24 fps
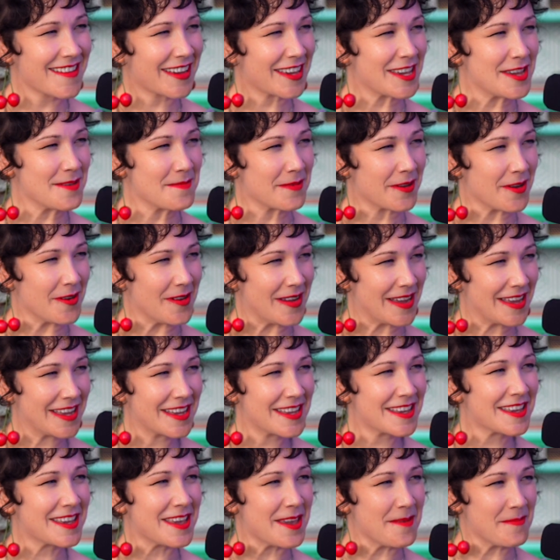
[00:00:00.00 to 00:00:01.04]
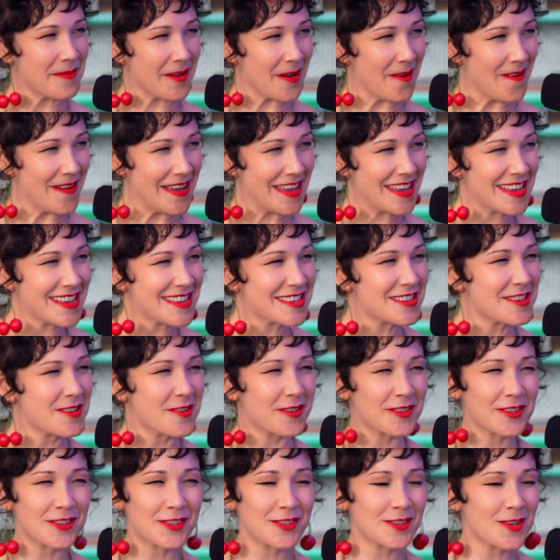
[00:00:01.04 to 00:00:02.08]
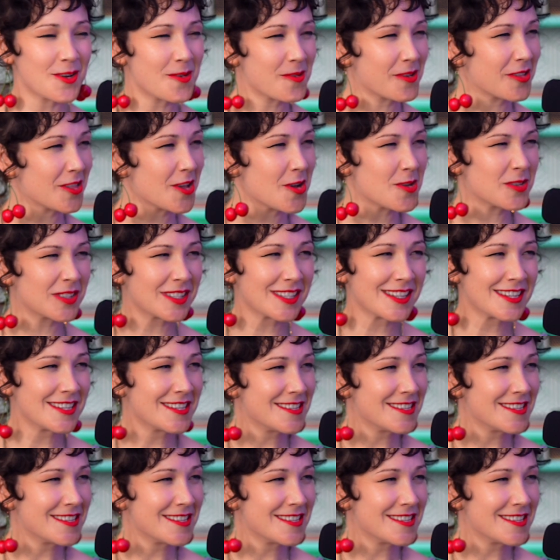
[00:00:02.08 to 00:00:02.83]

Keep I, I don't remember Keep the name. Keep going. You're so close.